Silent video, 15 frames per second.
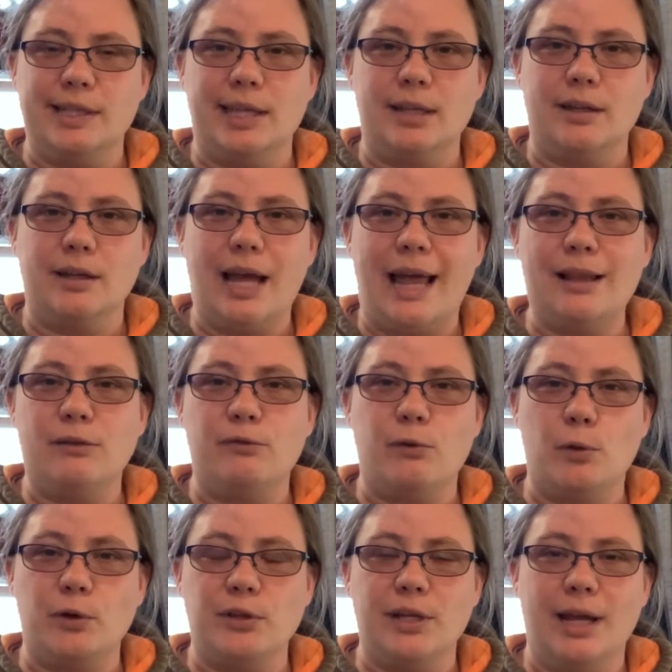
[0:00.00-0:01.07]
the
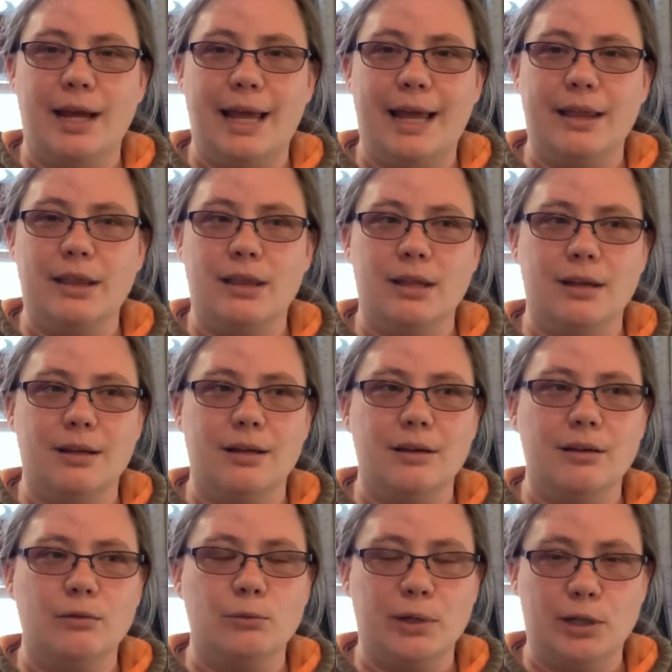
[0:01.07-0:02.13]
California and
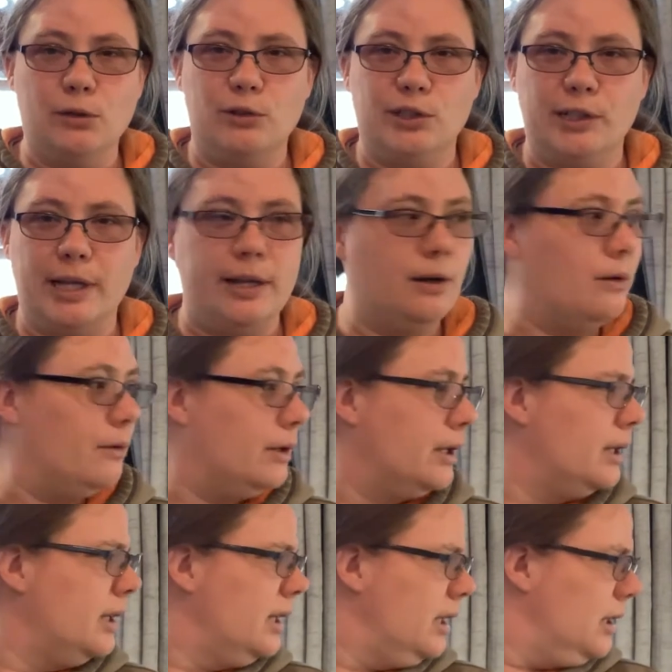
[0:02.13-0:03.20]
the Regal Shield.
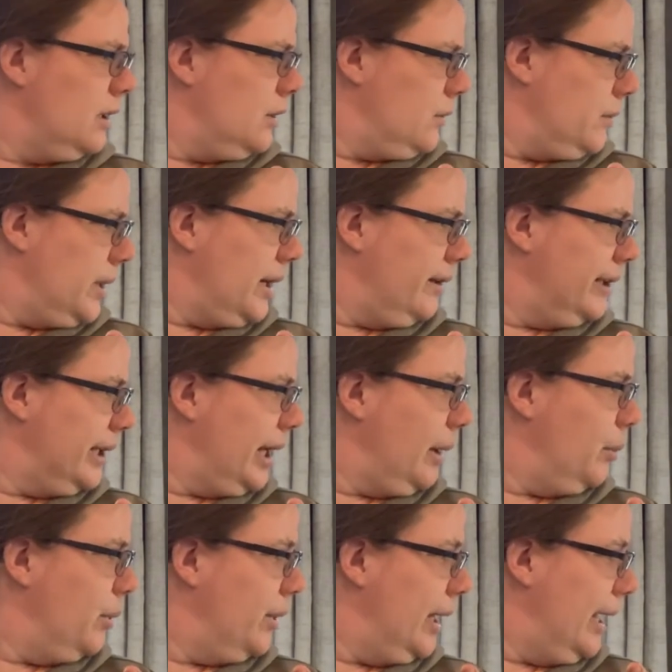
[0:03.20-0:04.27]
What else did I
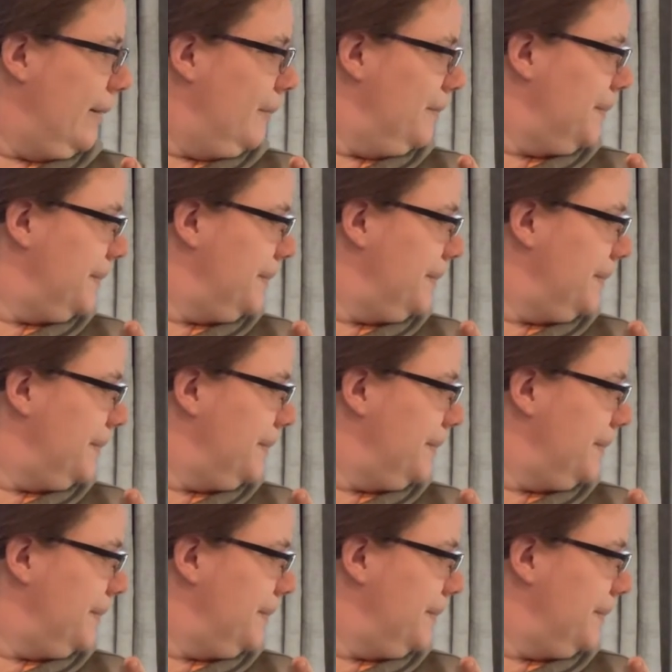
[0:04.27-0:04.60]
put out?